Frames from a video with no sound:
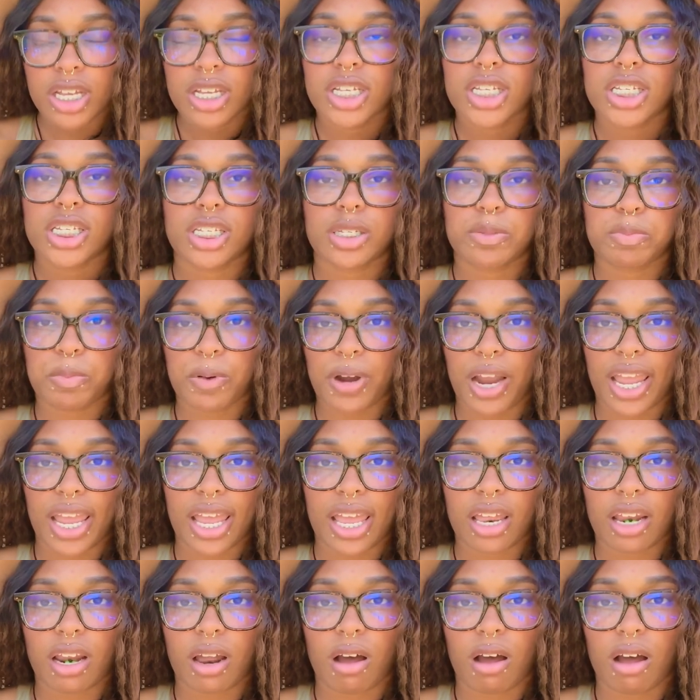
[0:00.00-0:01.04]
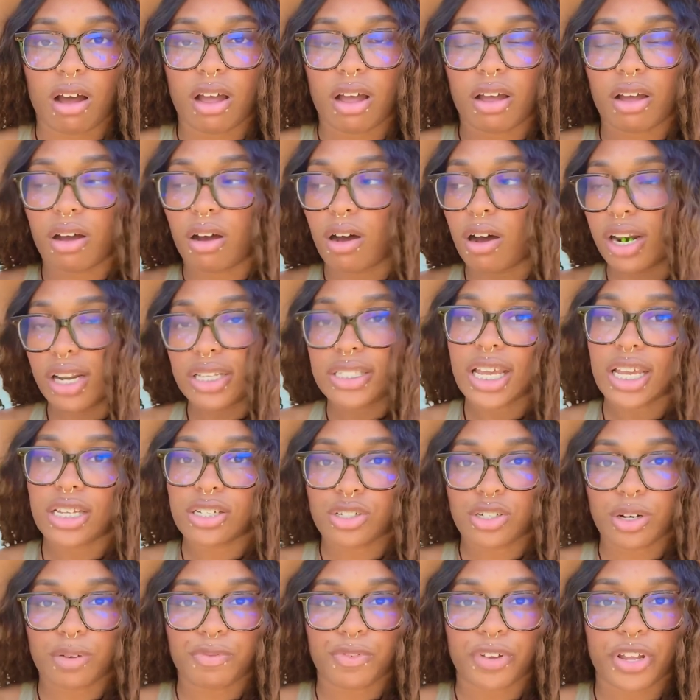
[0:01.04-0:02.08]
spray it on a test
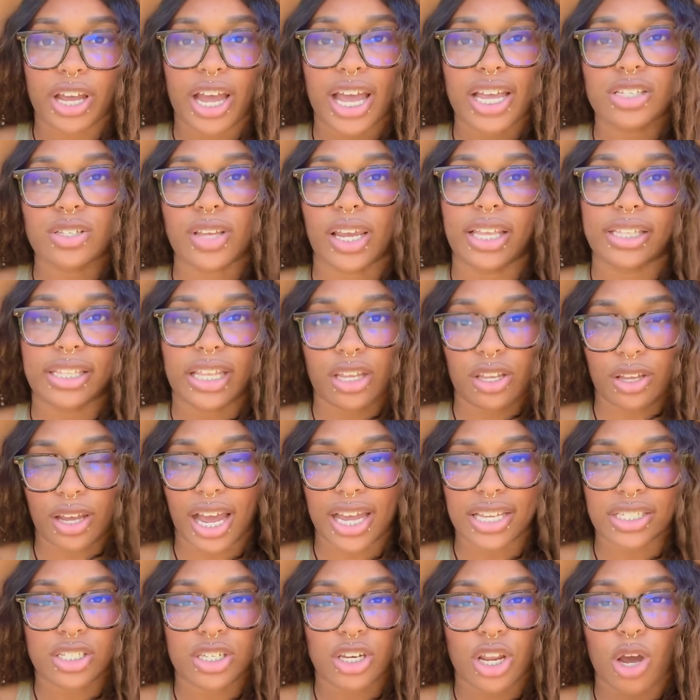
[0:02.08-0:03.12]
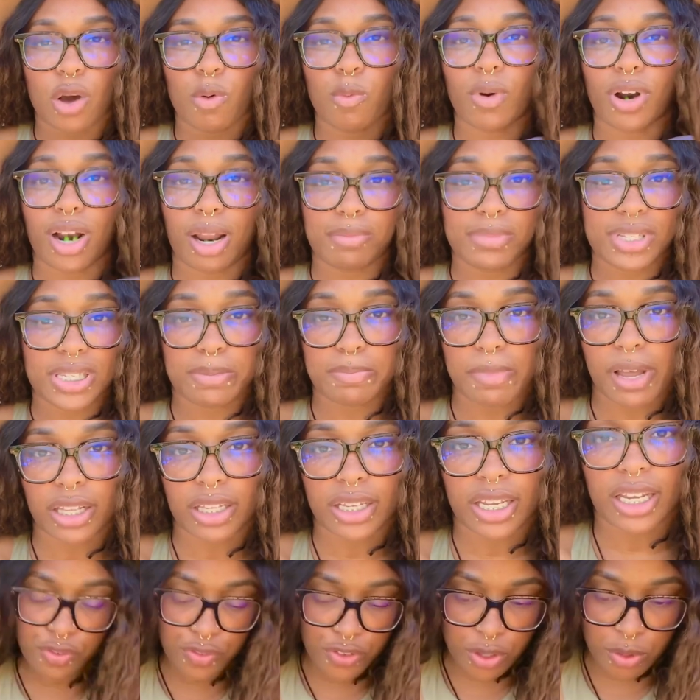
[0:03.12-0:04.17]
strip for you guys so I can let you guys know what I'm
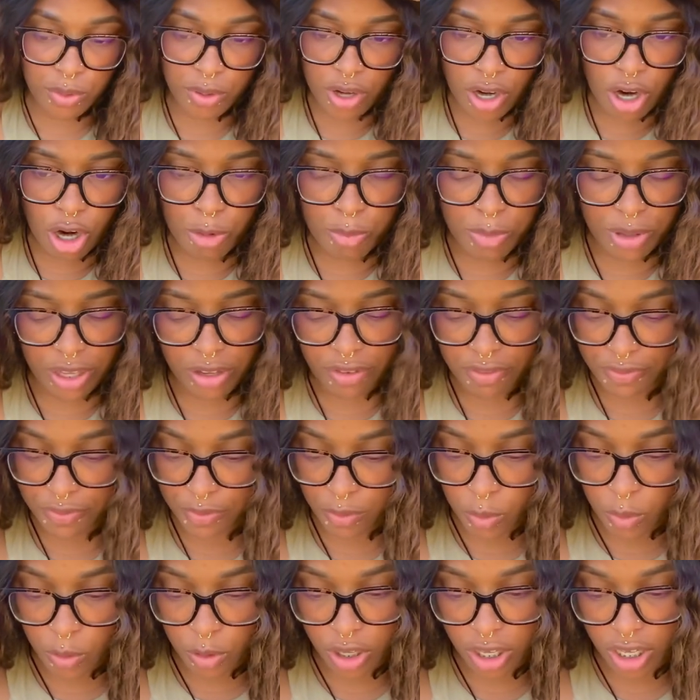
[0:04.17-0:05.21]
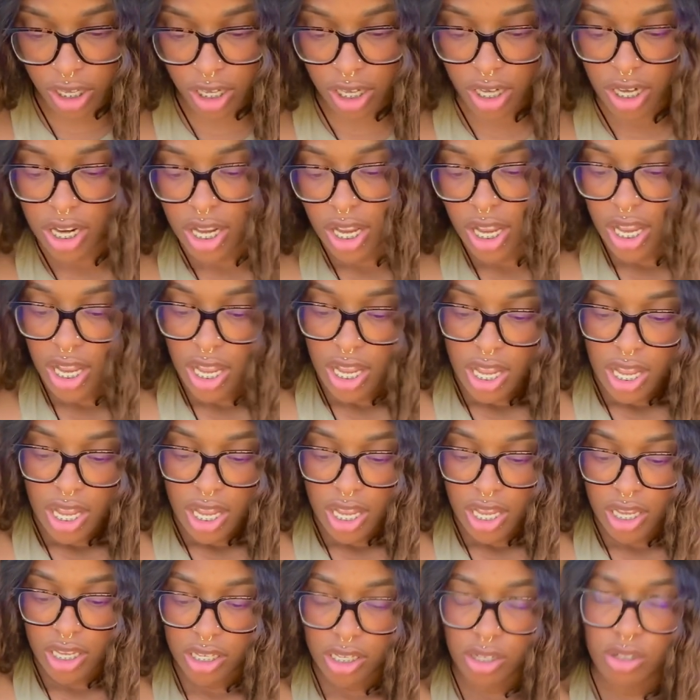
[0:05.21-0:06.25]
smelling. If you are hoping for
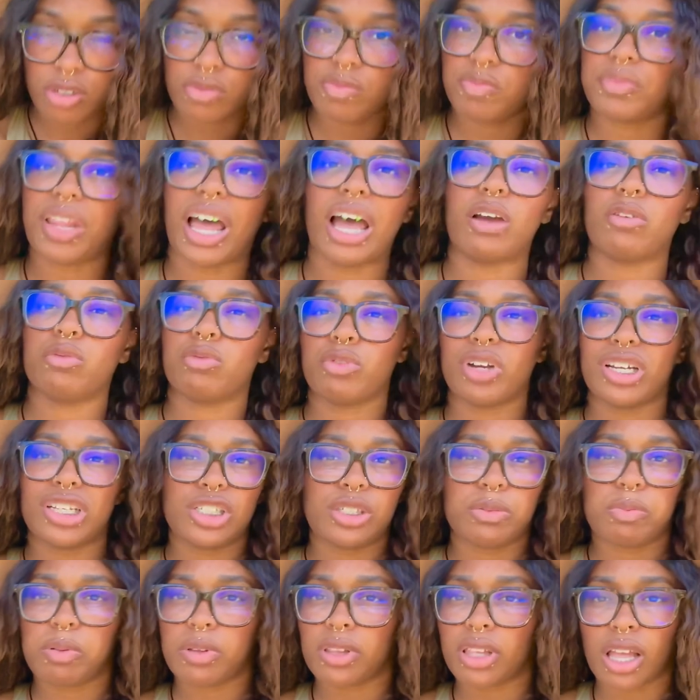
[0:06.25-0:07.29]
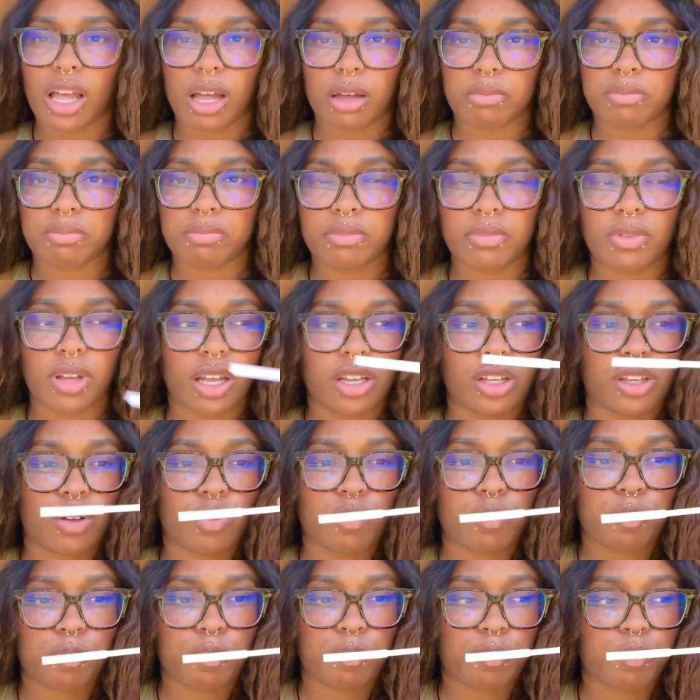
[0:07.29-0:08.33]
that rich plum,
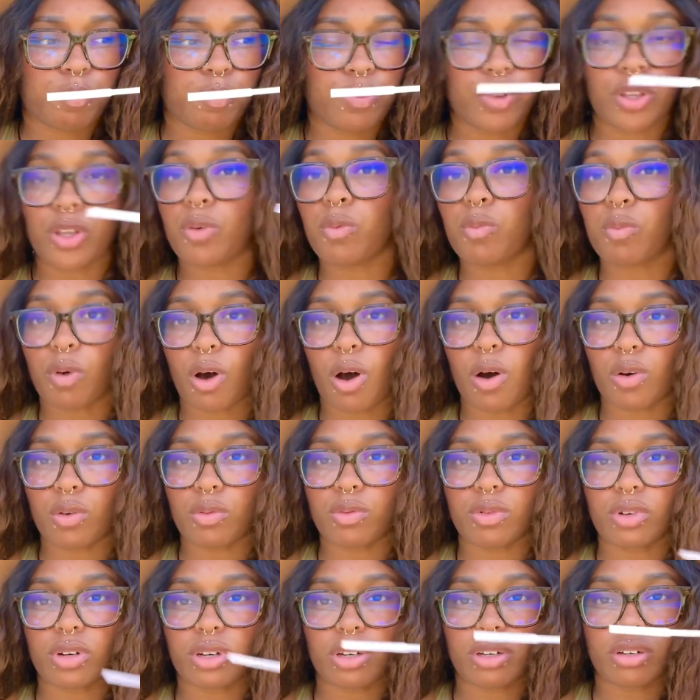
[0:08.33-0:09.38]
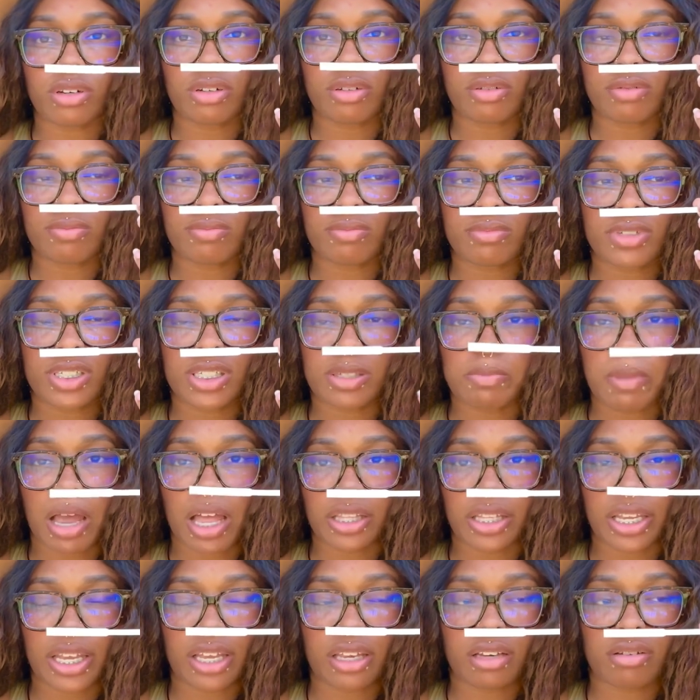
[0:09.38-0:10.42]
you won't
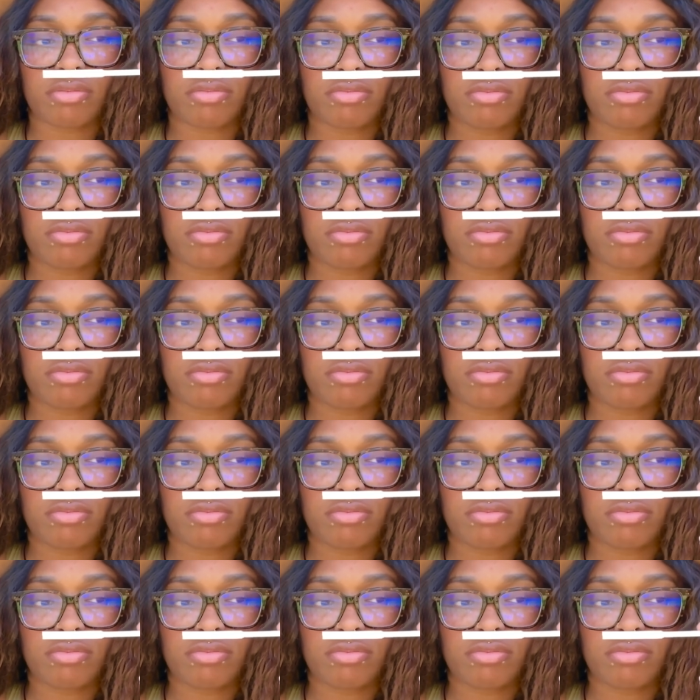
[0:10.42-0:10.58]
smell it.